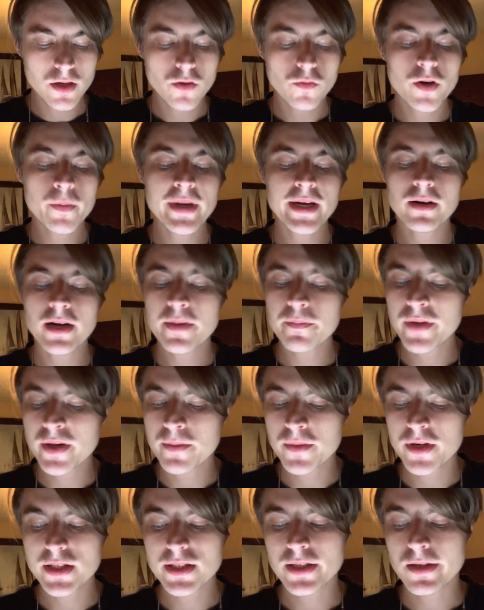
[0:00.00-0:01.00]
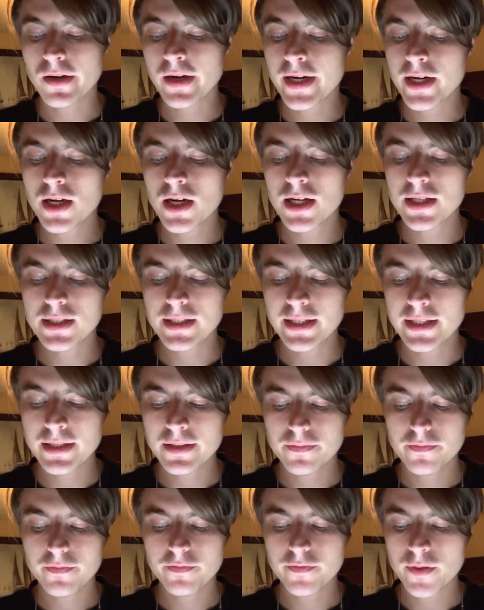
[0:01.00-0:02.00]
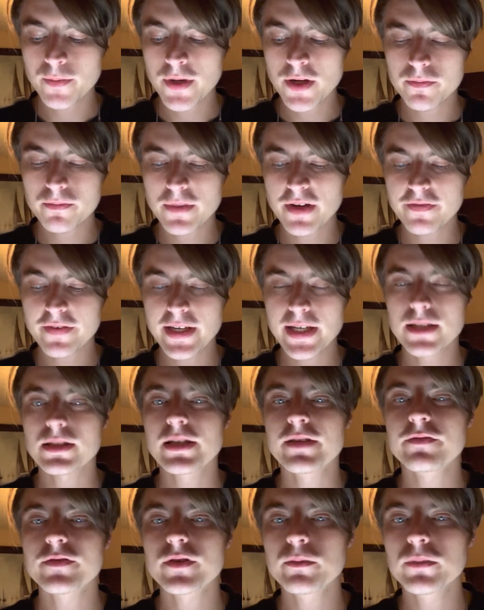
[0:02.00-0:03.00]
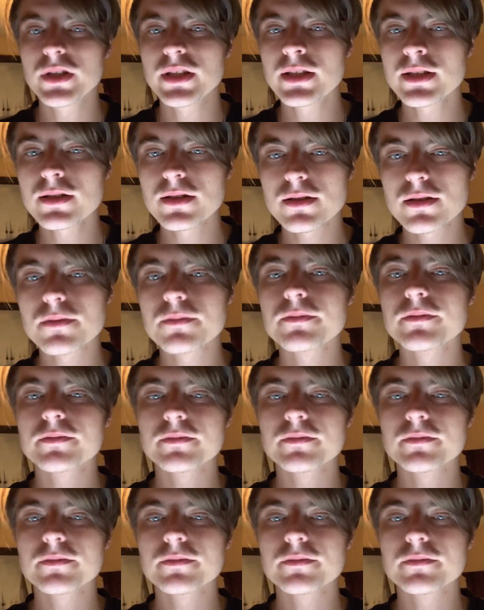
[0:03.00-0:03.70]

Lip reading: We make great memories and great content for both my fans and for Blitz.